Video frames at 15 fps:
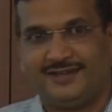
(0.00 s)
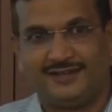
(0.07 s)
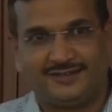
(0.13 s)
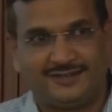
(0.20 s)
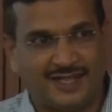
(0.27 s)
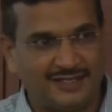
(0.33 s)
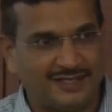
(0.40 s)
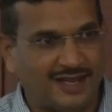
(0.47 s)

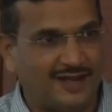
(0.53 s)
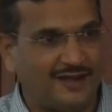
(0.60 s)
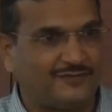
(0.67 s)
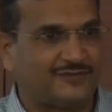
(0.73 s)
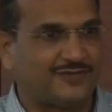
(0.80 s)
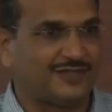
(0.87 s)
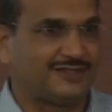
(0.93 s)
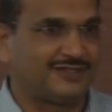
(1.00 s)
Then
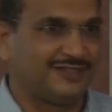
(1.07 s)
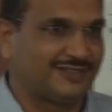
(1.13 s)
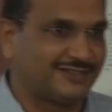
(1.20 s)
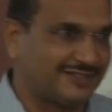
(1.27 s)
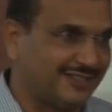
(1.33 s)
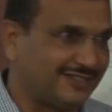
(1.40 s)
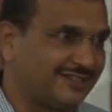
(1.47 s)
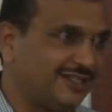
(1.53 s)
after
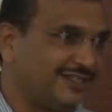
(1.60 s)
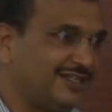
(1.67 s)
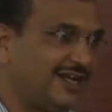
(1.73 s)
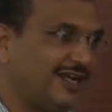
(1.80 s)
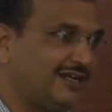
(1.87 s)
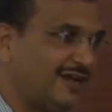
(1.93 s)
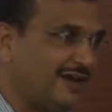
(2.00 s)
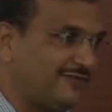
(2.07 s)
discussion
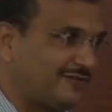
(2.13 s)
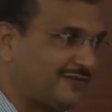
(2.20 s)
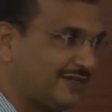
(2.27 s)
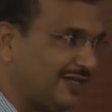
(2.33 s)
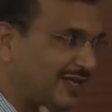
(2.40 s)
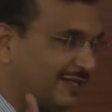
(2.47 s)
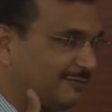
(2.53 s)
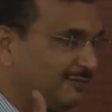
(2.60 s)
and after
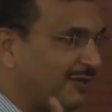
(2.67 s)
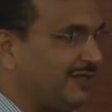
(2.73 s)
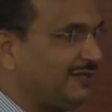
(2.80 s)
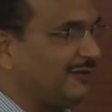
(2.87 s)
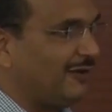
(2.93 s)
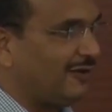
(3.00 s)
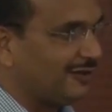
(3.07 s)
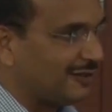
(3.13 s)
explaining
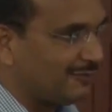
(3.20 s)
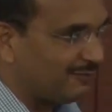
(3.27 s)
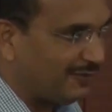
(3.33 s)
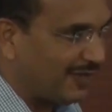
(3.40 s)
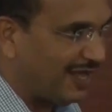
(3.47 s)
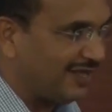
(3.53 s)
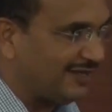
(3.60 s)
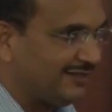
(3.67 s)
all the
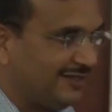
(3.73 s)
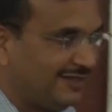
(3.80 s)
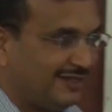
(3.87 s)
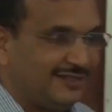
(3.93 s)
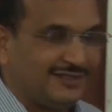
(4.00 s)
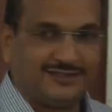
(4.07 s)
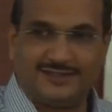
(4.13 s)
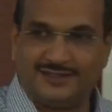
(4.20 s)
plan,
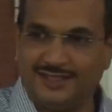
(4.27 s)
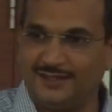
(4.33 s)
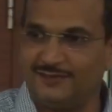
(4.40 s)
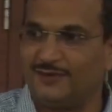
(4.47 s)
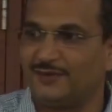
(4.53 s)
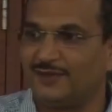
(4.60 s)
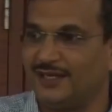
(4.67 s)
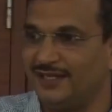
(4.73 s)
she
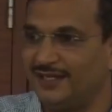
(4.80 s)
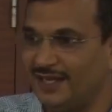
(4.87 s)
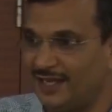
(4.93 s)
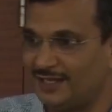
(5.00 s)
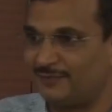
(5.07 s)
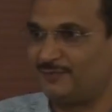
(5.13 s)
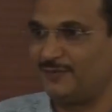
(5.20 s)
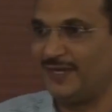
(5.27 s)
only
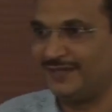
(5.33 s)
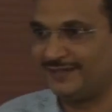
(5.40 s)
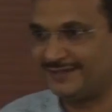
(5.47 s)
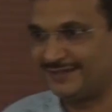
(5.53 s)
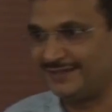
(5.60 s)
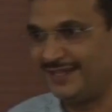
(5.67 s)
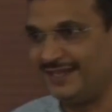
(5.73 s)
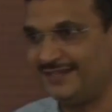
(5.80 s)

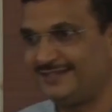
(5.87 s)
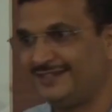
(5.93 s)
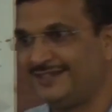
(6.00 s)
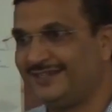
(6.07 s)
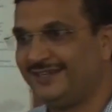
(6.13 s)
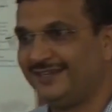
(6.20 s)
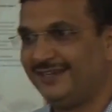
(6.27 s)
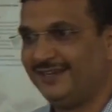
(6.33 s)
expressed that,
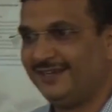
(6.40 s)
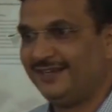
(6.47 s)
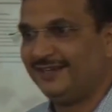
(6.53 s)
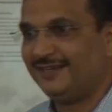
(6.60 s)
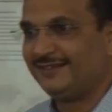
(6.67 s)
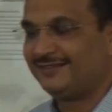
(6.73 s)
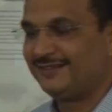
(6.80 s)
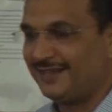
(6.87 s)

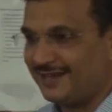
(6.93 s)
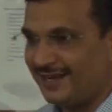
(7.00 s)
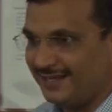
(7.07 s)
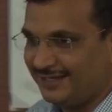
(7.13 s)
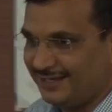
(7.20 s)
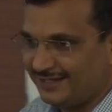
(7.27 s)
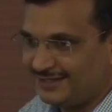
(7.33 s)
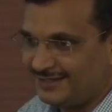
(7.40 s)
sir,
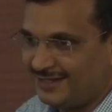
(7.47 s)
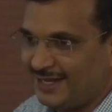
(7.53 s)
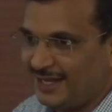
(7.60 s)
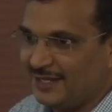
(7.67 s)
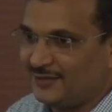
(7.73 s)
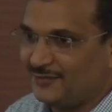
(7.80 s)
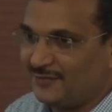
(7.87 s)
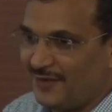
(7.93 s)
yesterday
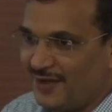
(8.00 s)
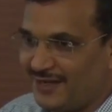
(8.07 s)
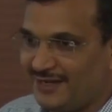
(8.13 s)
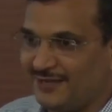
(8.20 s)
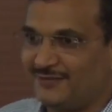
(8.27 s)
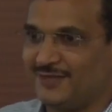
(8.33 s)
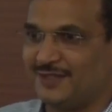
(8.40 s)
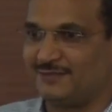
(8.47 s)
I
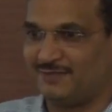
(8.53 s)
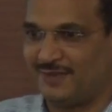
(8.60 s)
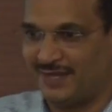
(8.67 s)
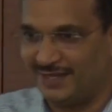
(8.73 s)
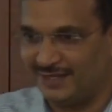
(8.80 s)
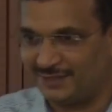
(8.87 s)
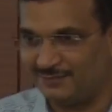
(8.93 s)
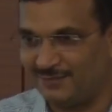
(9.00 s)
quarreled with my
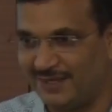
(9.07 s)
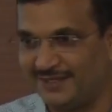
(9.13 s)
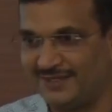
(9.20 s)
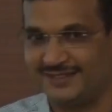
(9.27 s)
husband